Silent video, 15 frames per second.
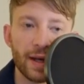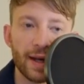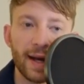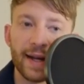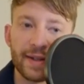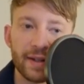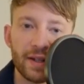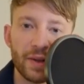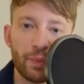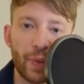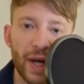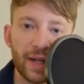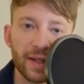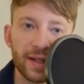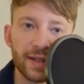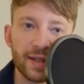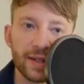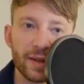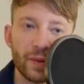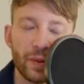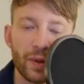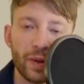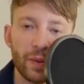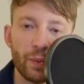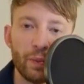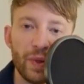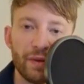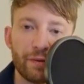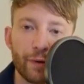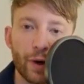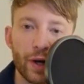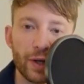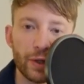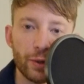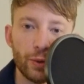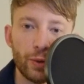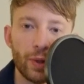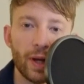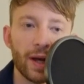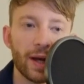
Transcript: and independent before you